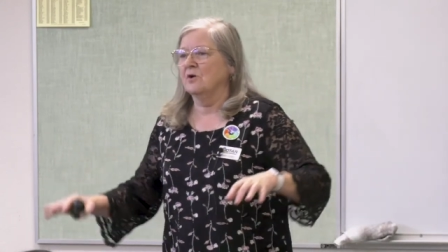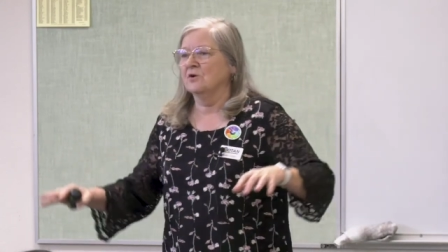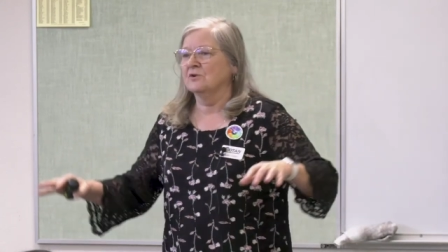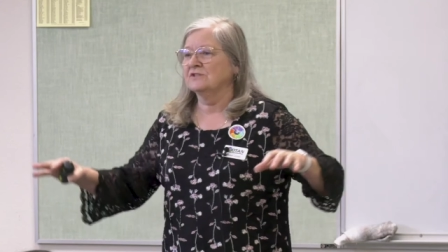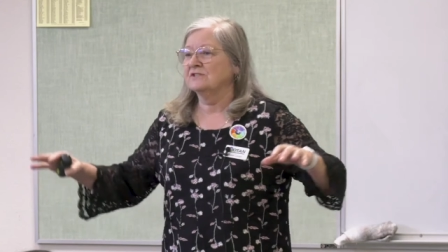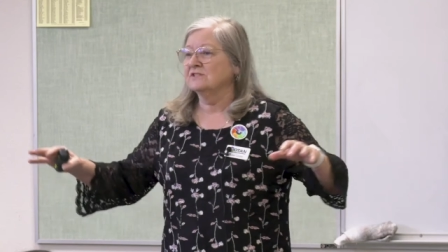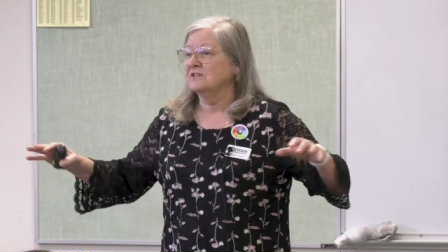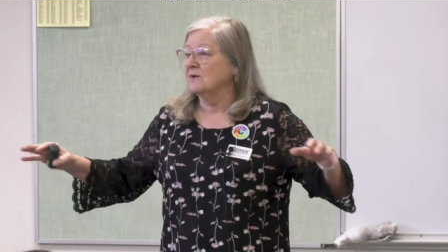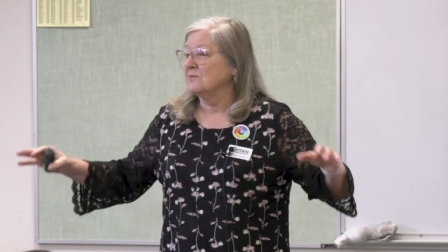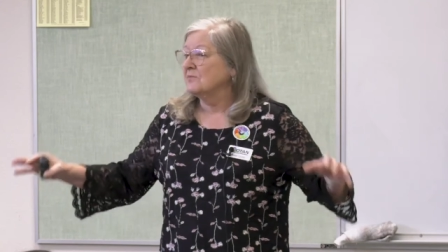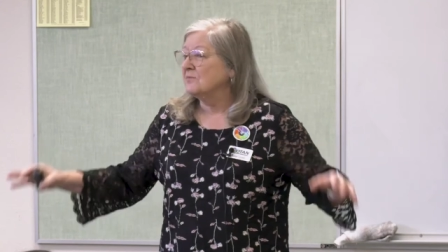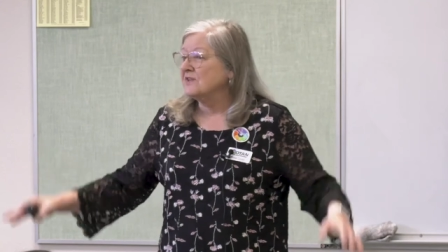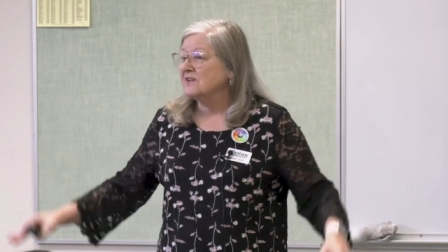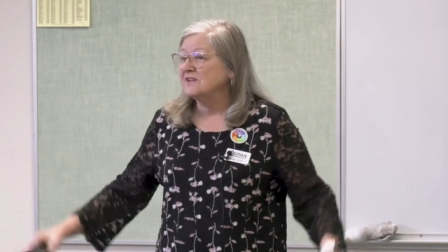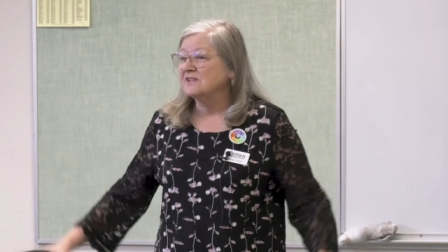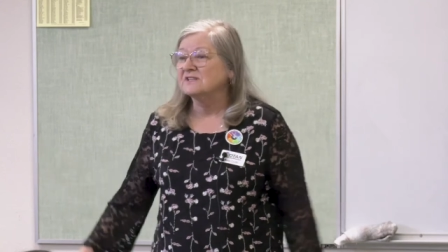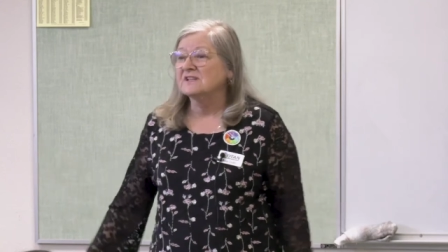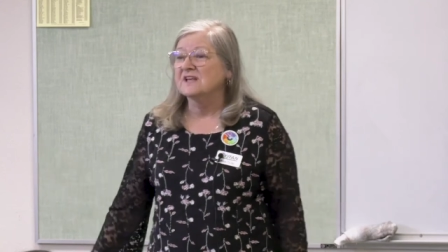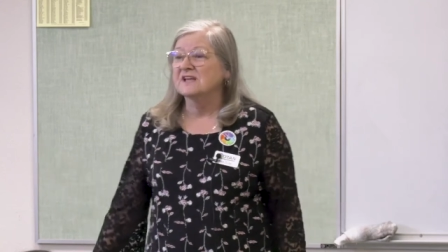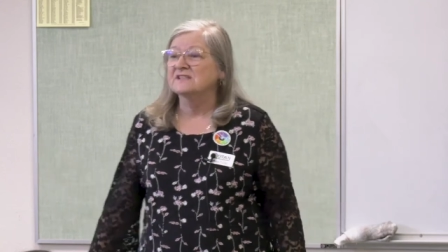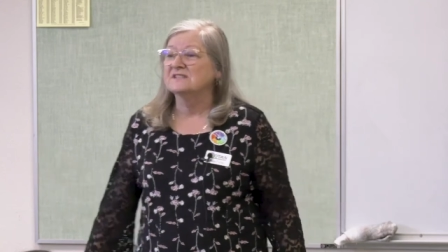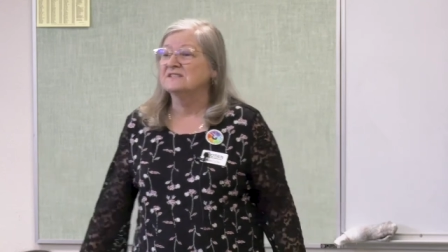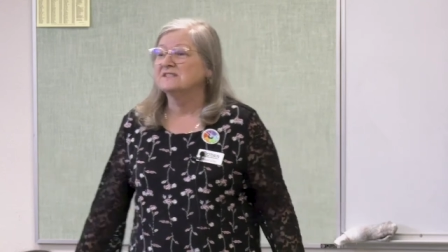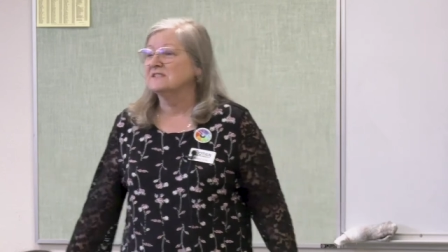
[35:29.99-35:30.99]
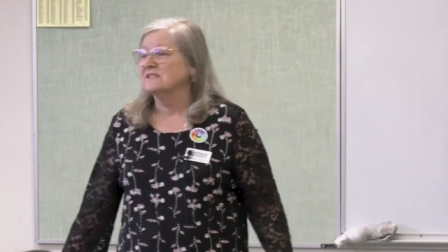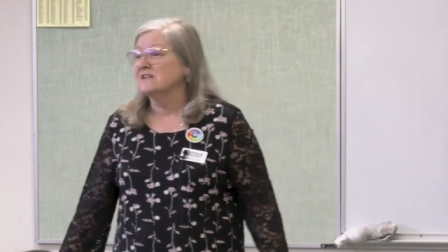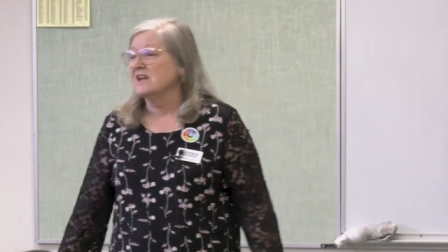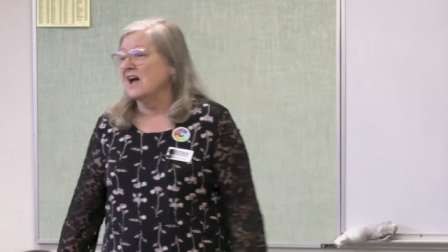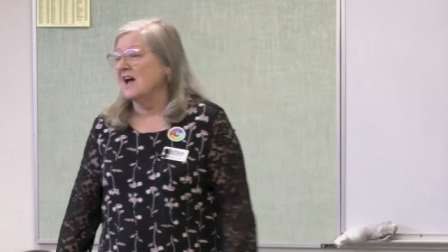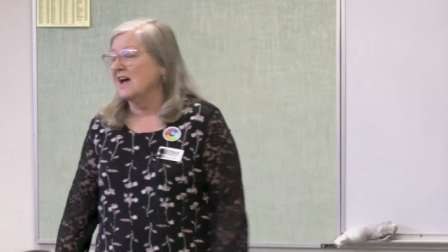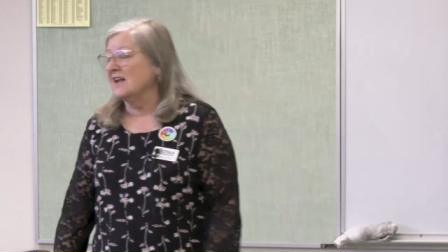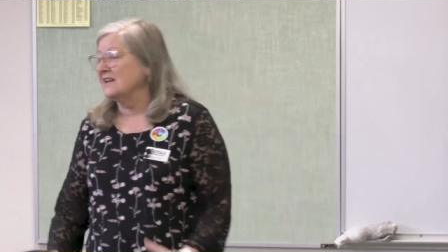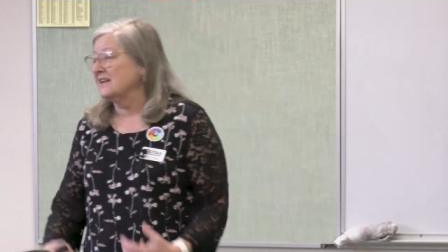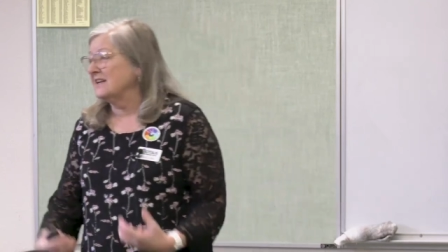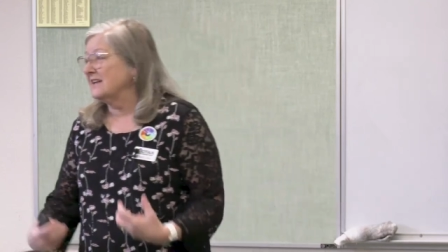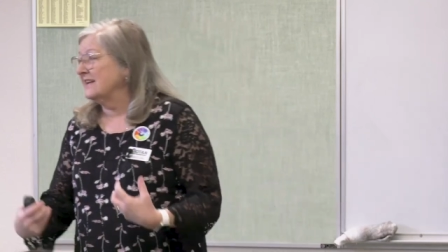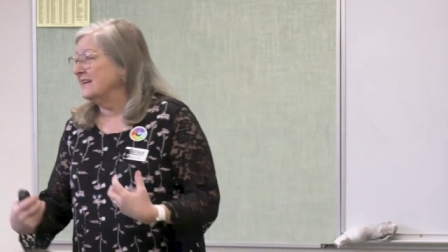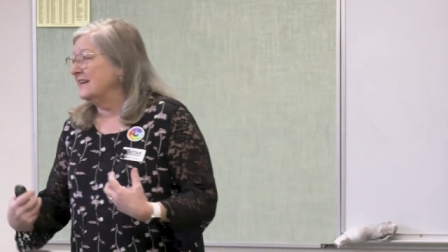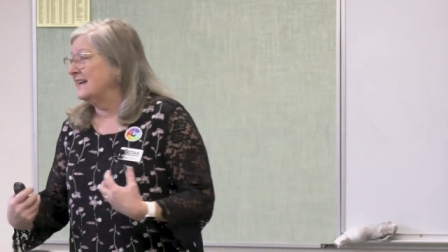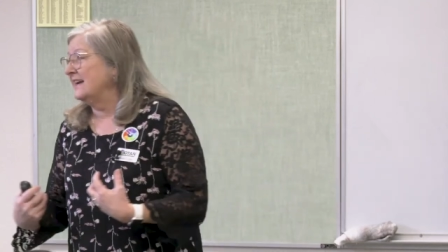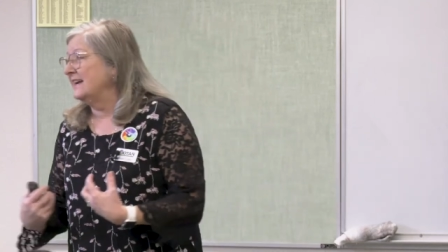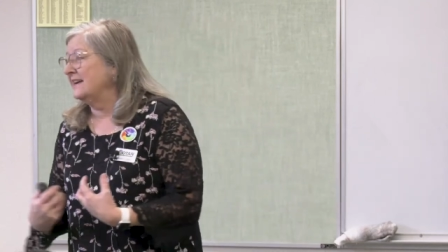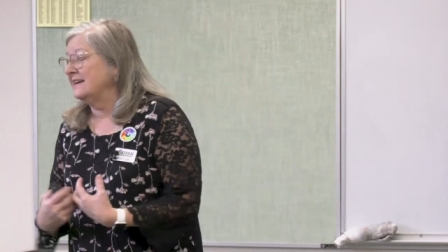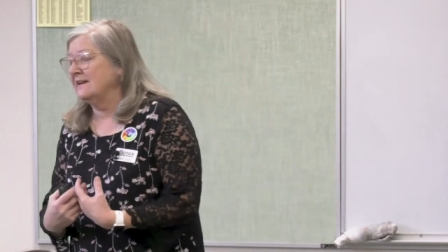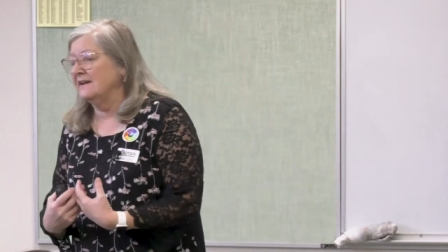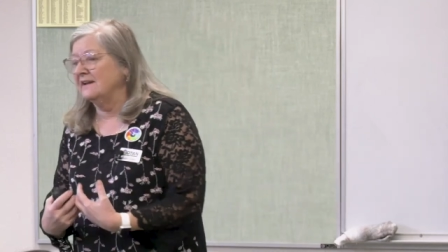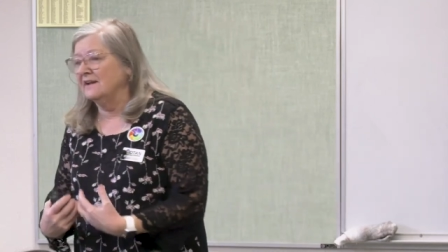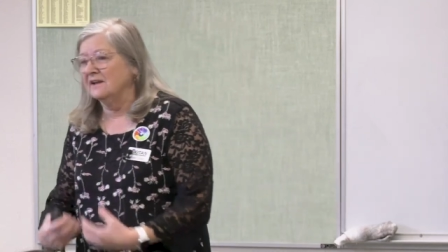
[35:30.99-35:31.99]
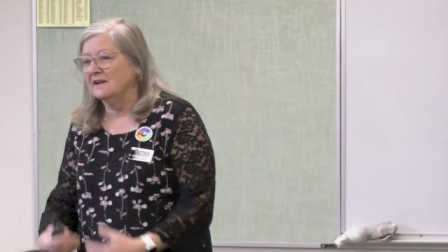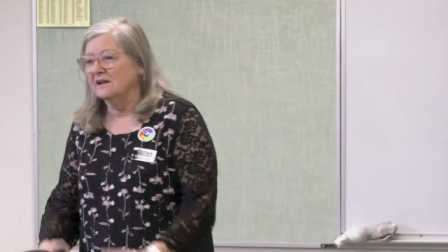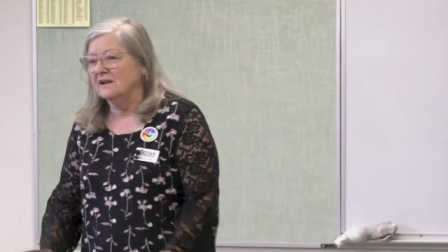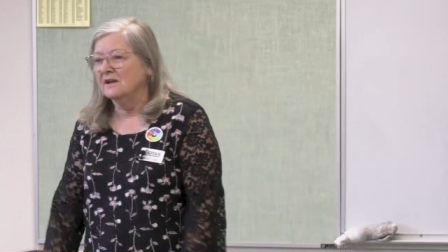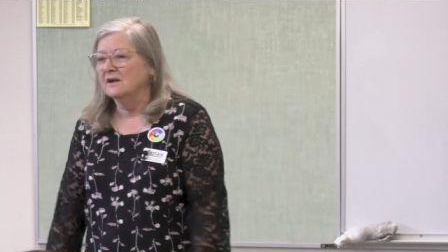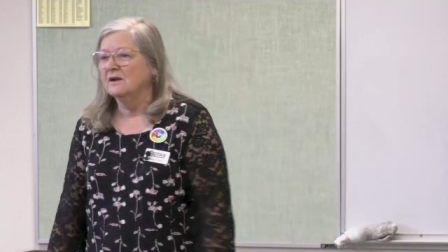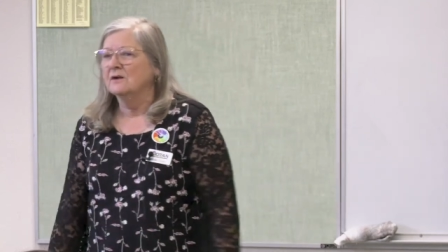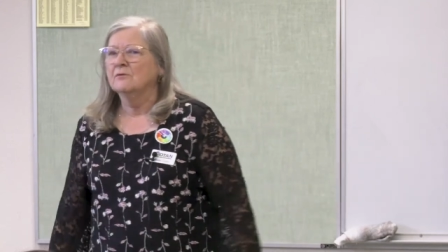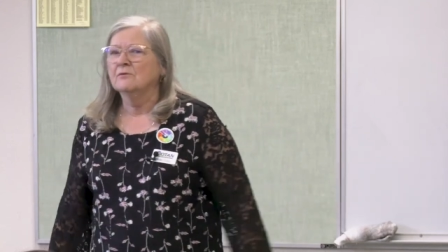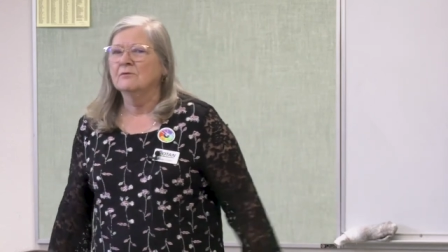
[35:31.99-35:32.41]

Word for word: or something that's not connecting,